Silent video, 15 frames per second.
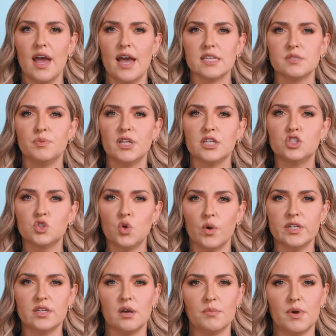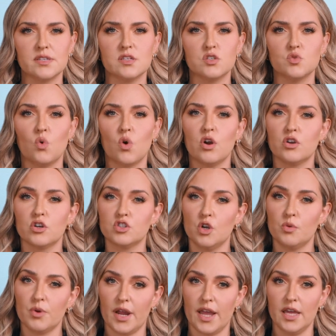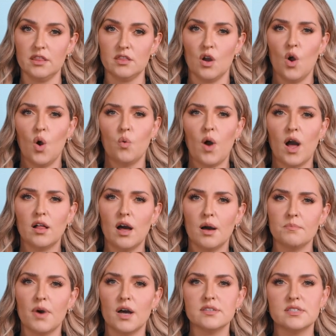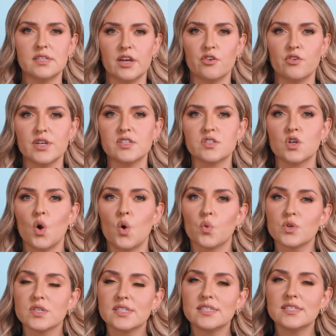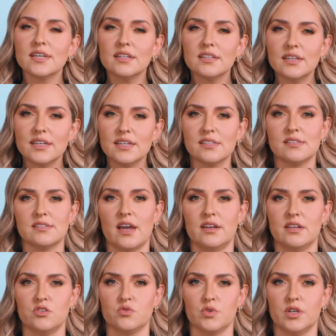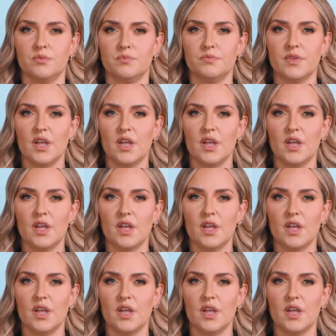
Hezbollah joined Hamas's war on October 8th, while Hamas terrorists were still inside Israel.